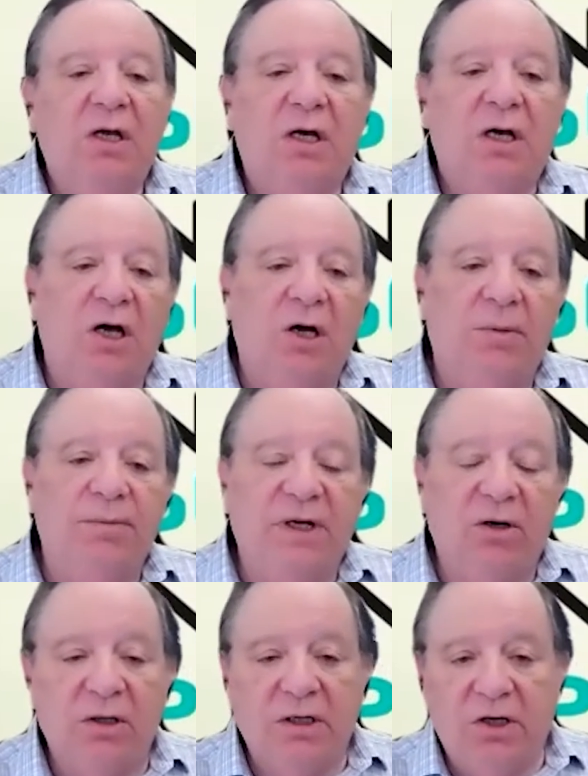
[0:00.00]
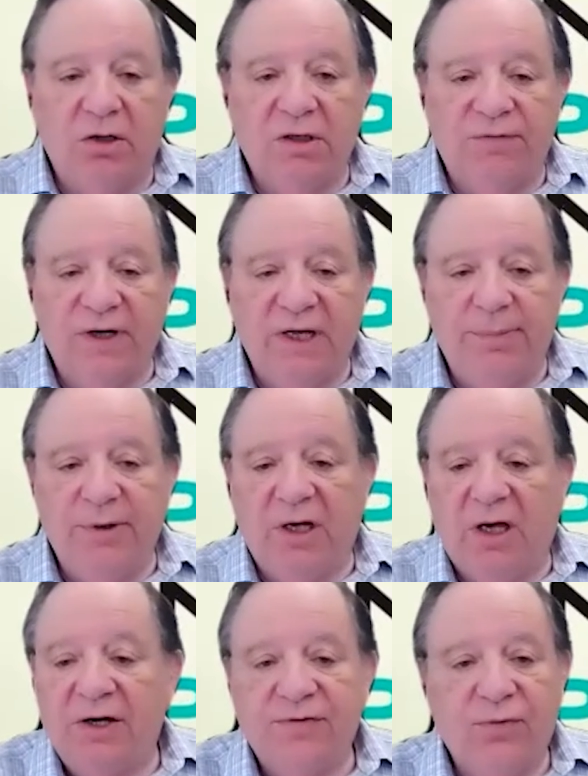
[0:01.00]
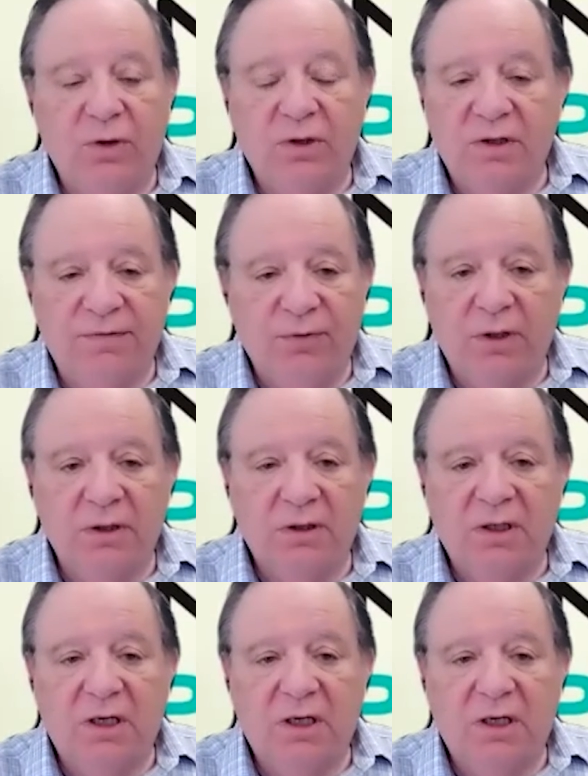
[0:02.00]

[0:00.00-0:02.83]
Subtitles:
There are different APIs for different